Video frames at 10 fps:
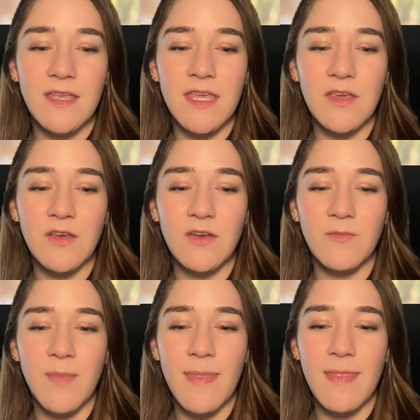he could
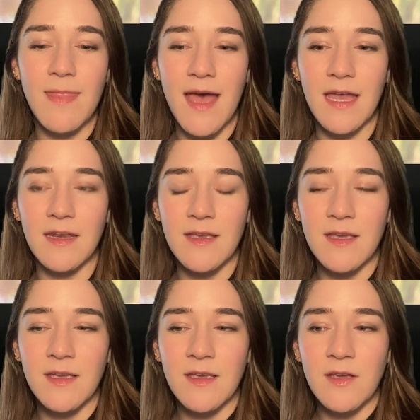have been that
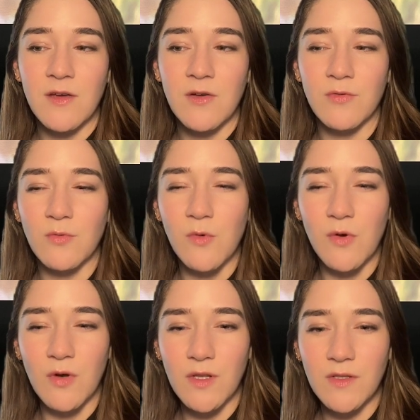
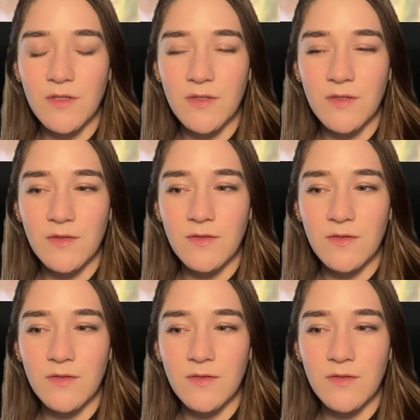cruel